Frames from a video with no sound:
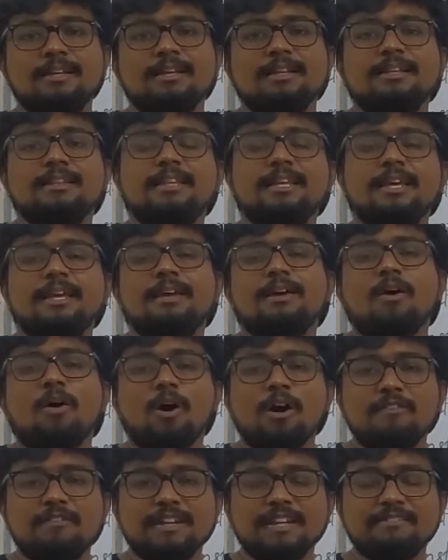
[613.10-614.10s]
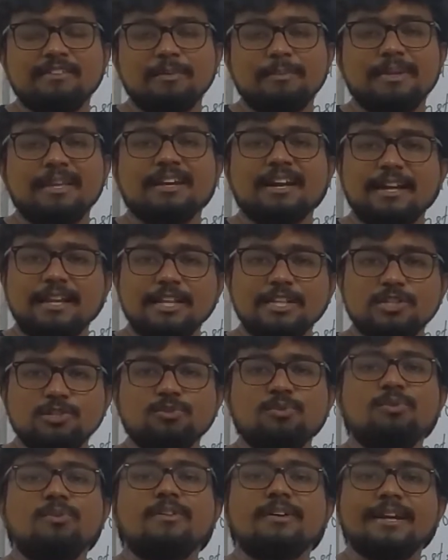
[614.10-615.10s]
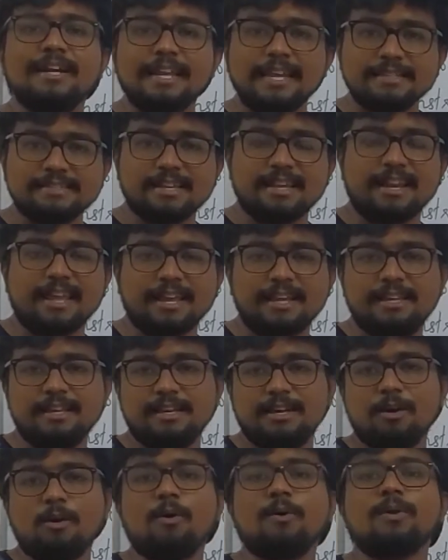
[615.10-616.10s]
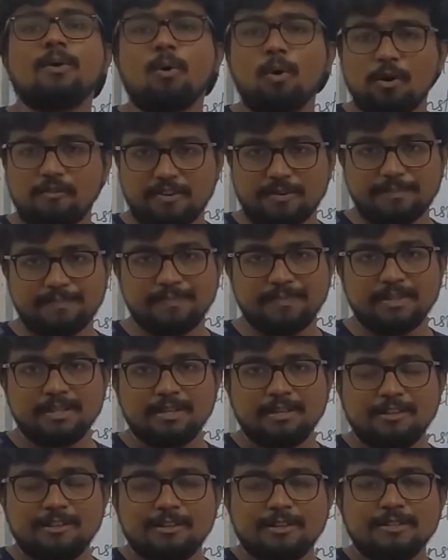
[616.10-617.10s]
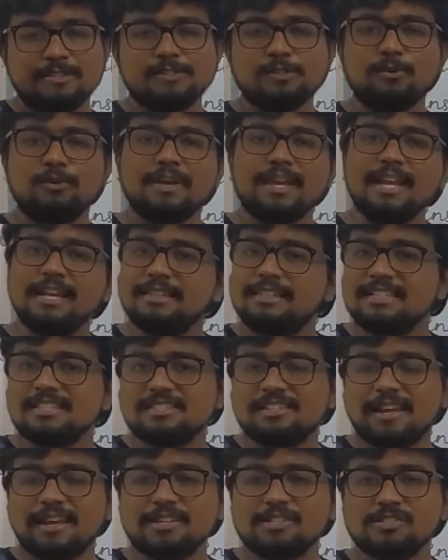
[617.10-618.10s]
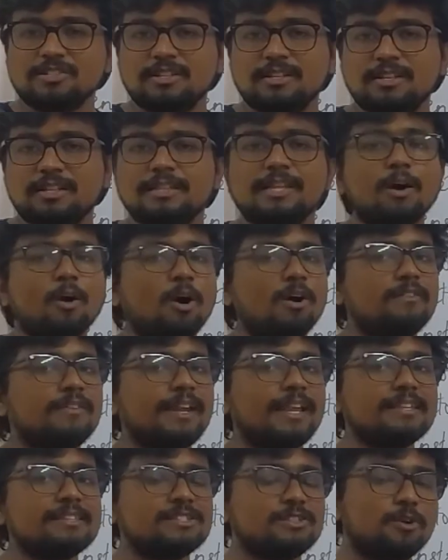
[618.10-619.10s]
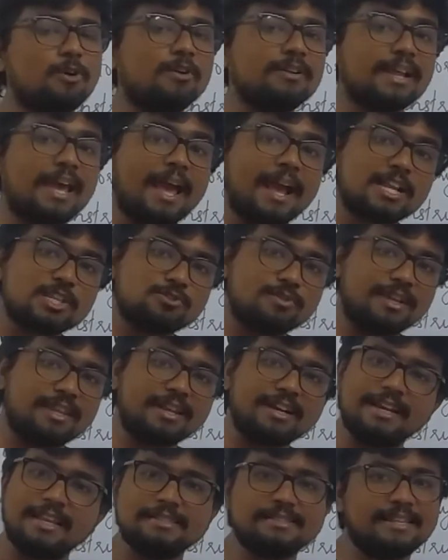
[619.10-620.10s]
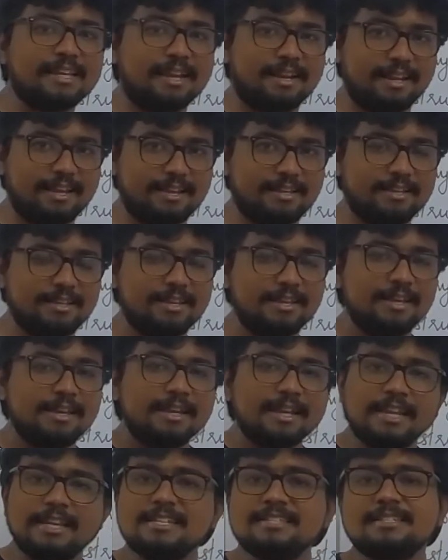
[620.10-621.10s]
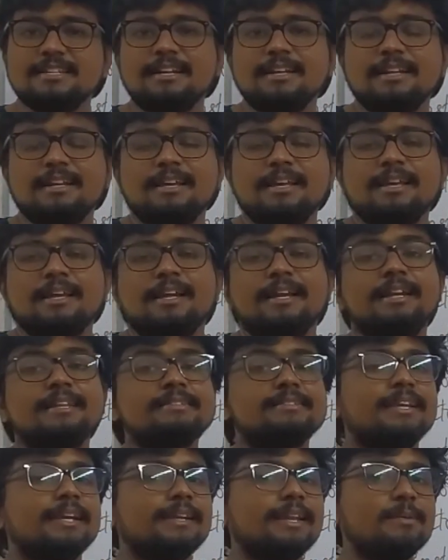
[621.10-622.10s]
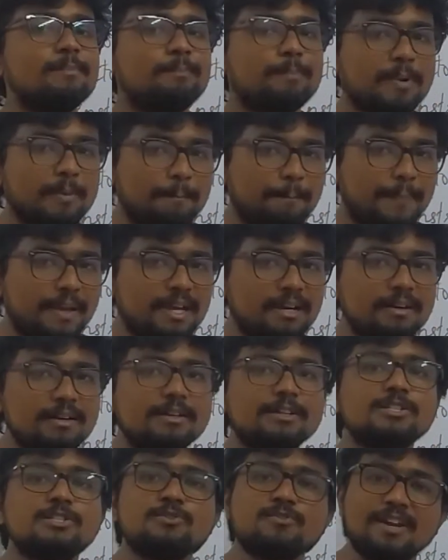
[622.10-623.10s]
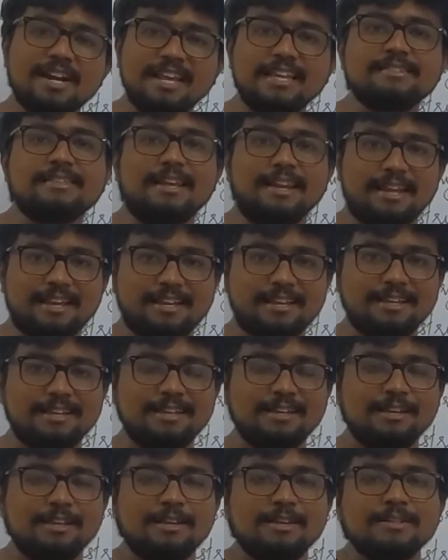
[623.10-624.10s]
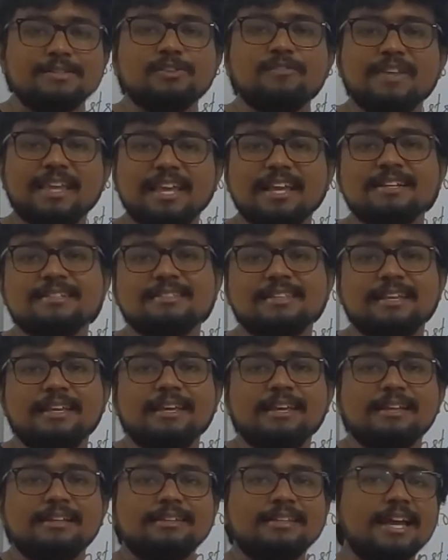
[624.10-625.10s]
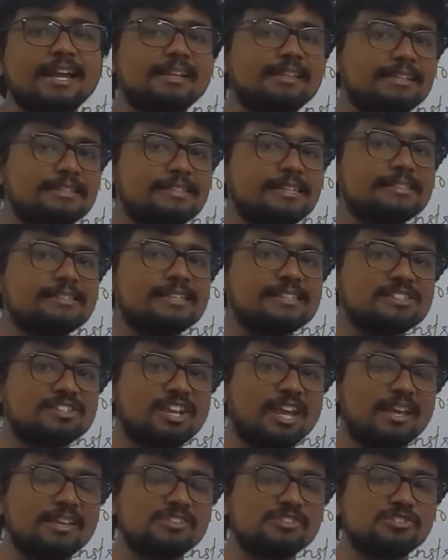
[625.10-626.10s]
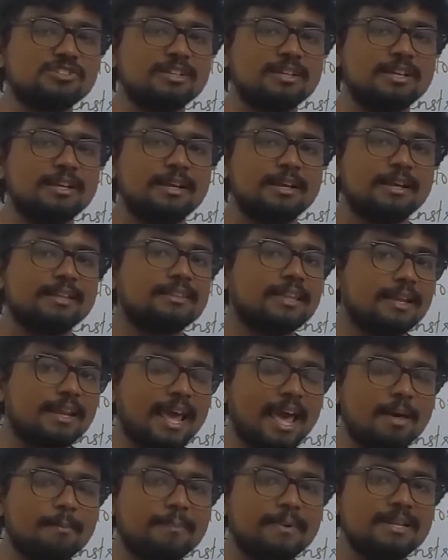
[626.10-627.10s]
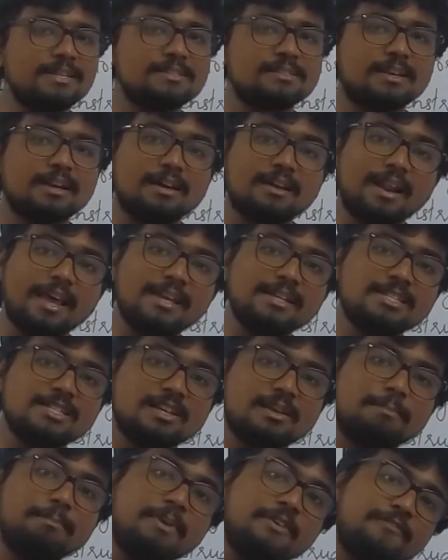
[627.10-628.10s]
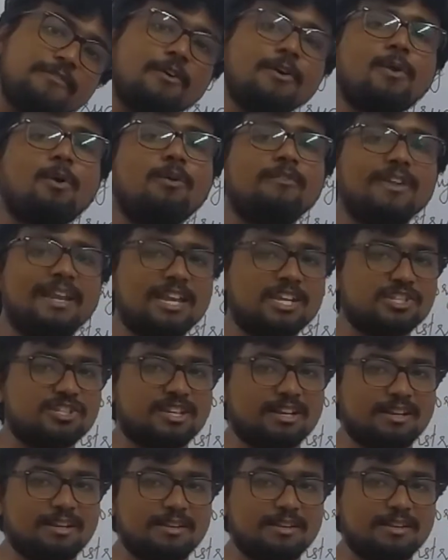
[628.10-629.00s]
the ovary will be ready to release an egg or ovum. So in this stage the ovary is not actually releasing an egg. Instead it is getting prepared to release an egg. So we can see that this is the stage that happens right before ovulation.